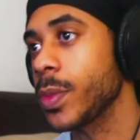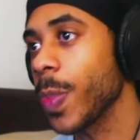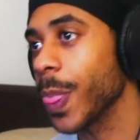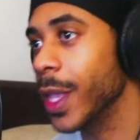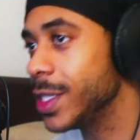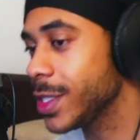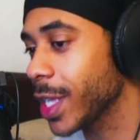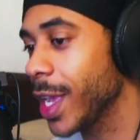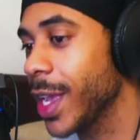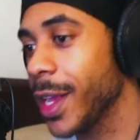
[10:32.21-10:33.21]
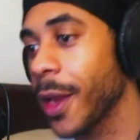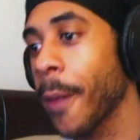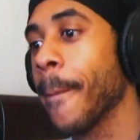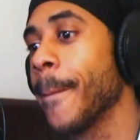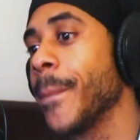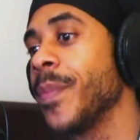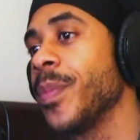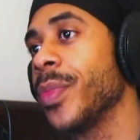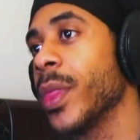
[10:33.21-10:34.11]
He had said promotion.